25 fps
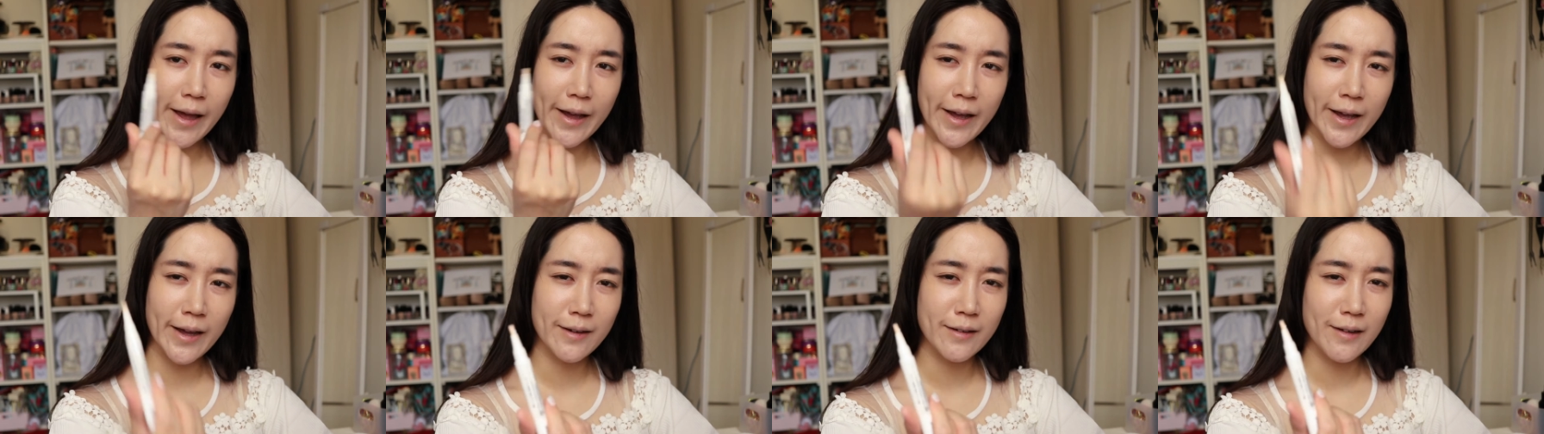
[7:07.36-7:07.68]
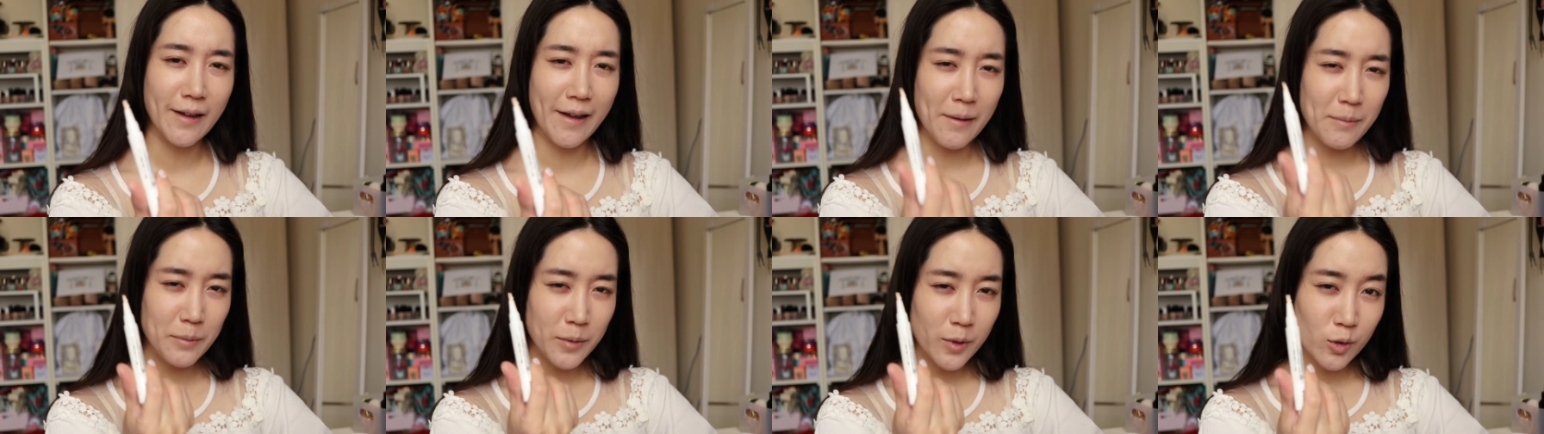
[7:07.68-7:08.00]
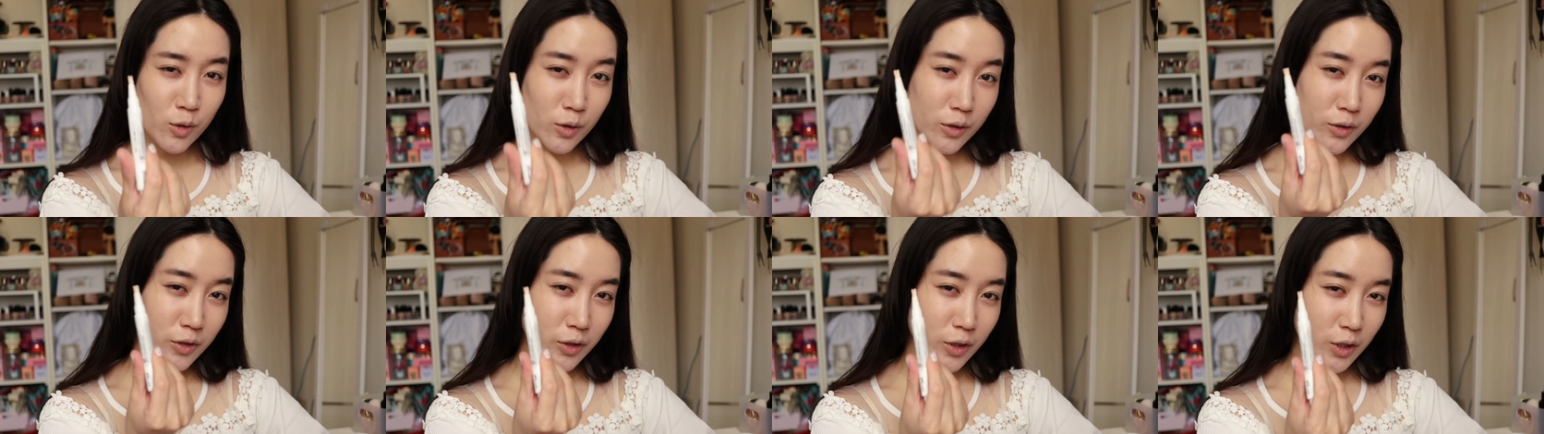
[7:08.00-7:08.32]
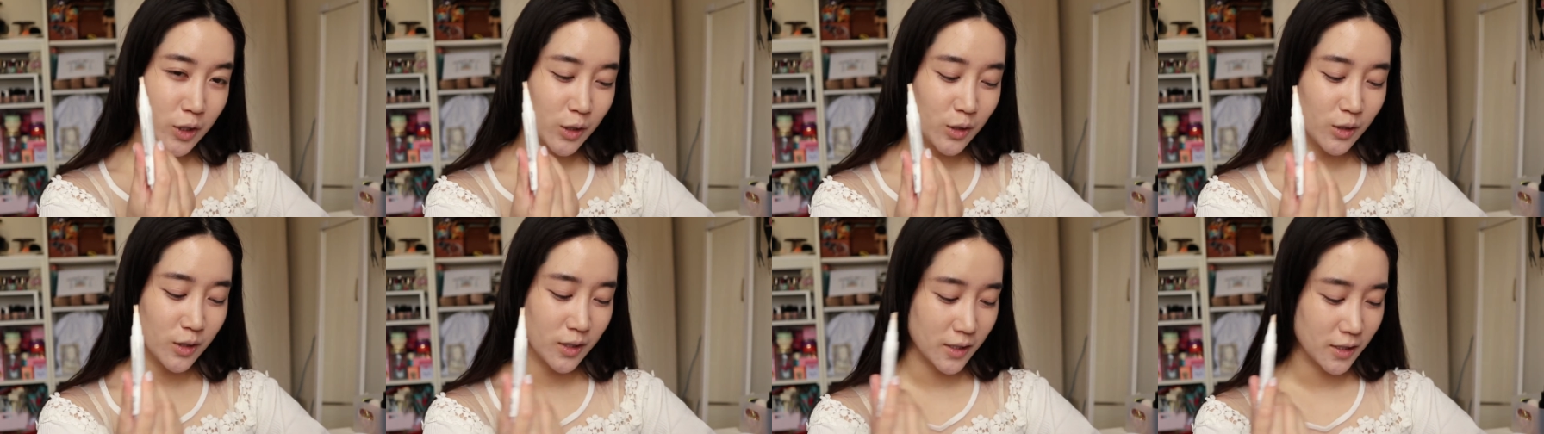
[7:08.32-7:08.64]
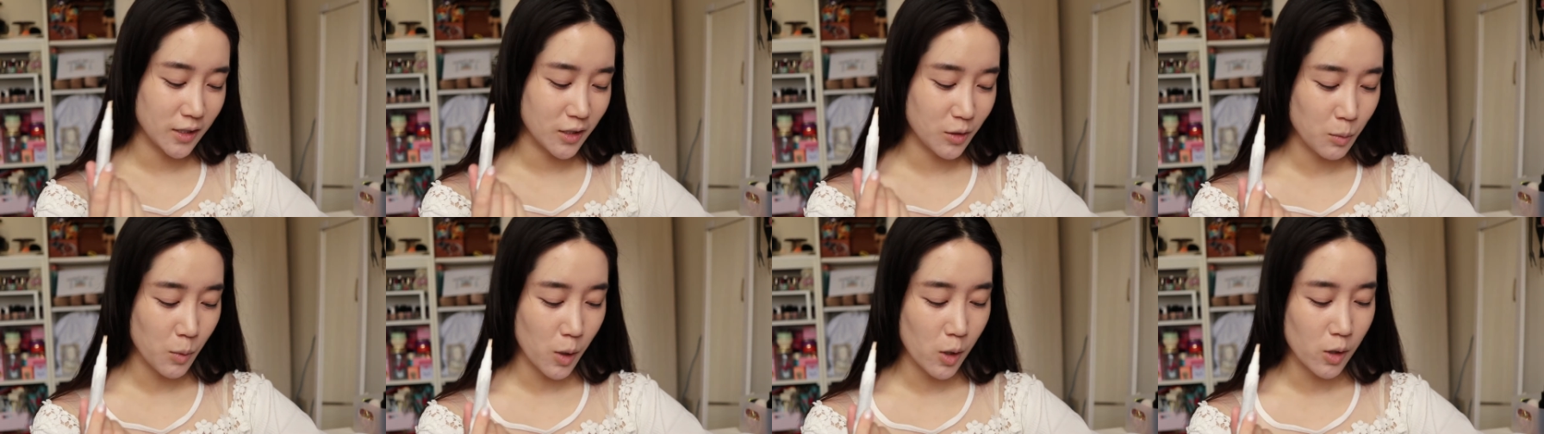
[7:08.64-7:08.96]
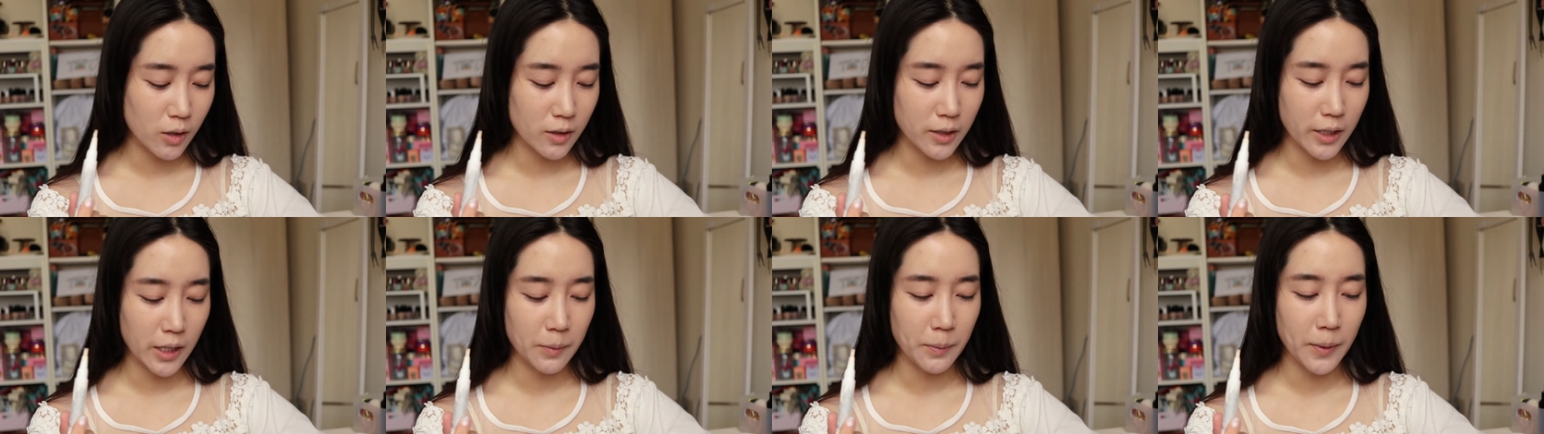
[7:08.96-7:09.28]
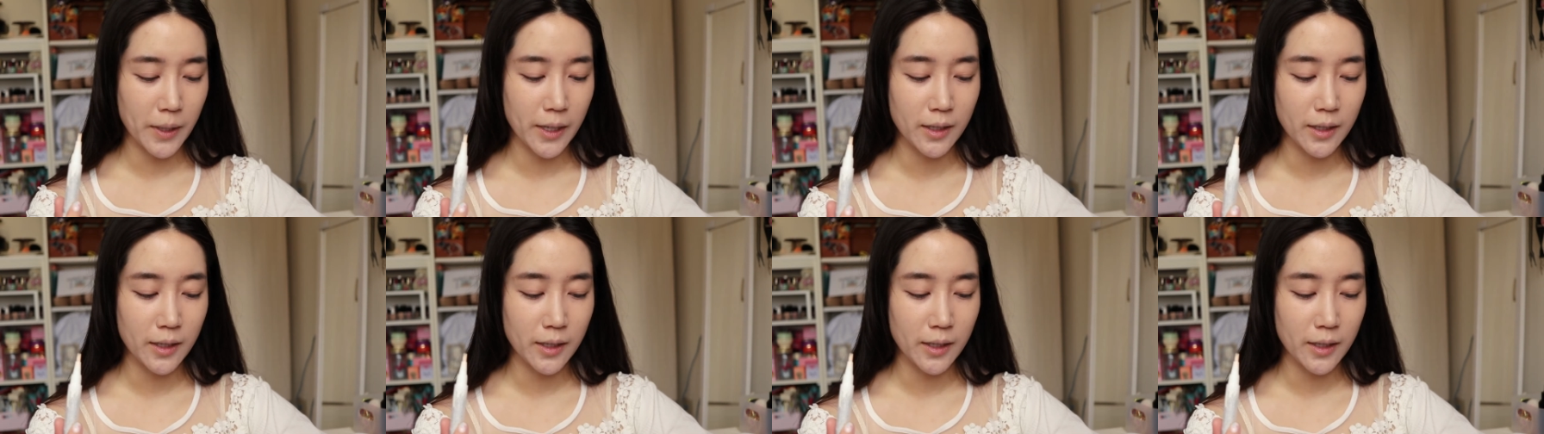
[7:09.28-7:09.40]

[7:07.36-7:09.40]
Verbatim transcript: economical to use this small click